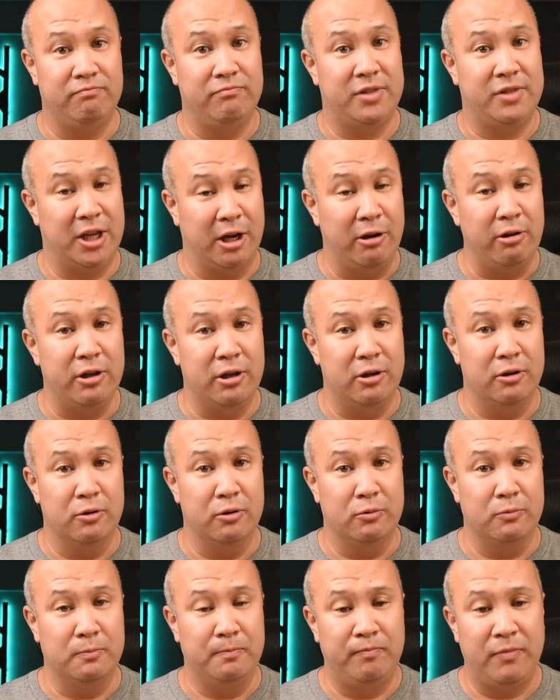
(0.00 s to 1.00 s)
tell
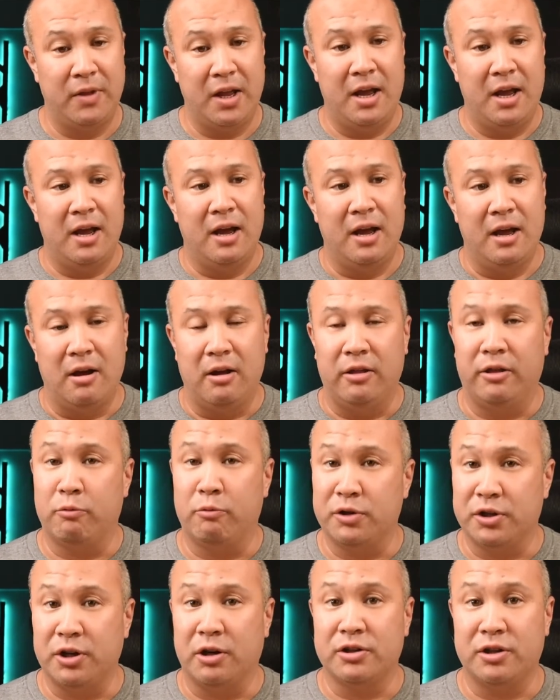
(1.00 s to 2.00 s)
you the
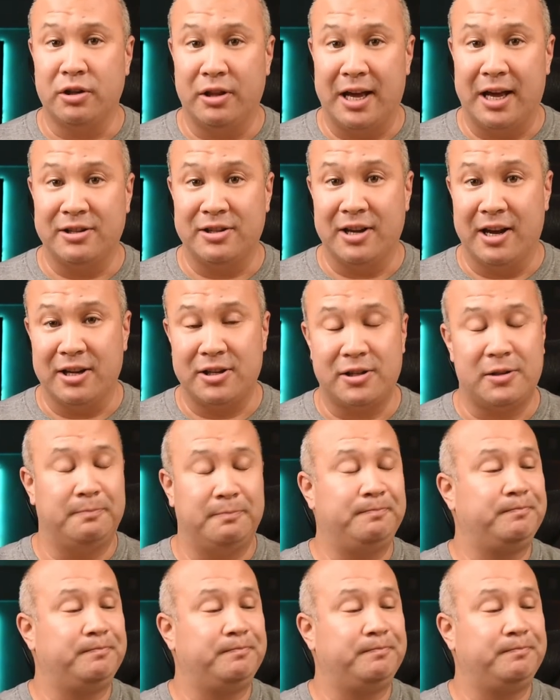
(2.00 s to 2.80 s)
results of that test.